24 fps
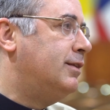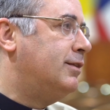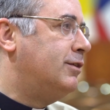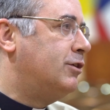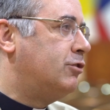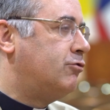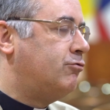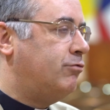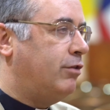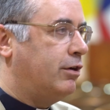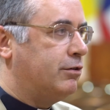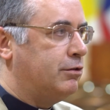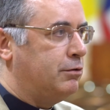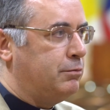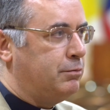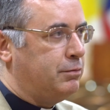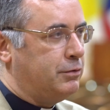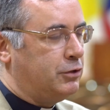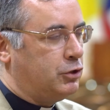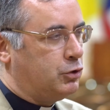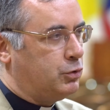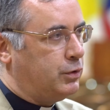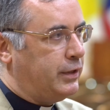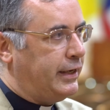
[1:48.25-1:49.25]
the struggle
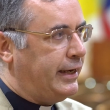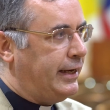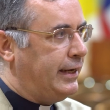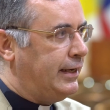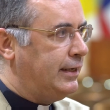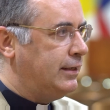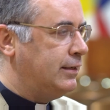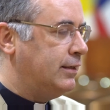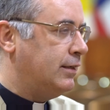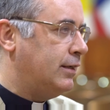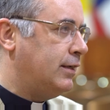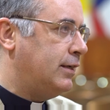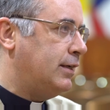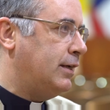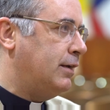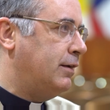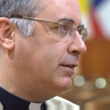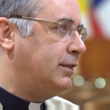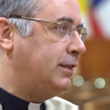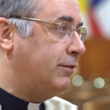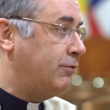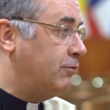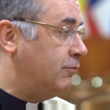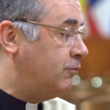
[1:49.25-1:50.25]
between
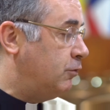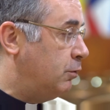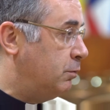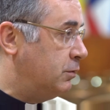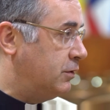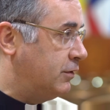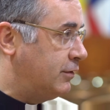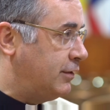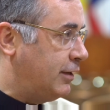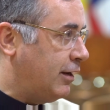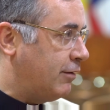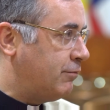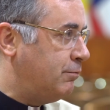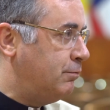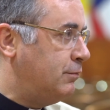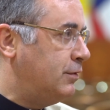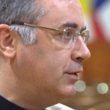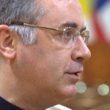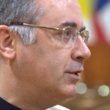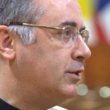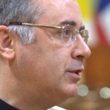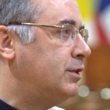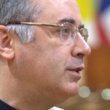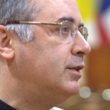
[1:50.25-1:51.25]
different forms of
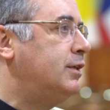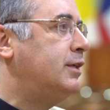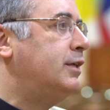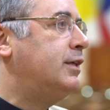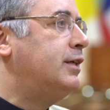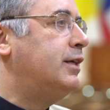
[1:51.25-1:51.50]
government,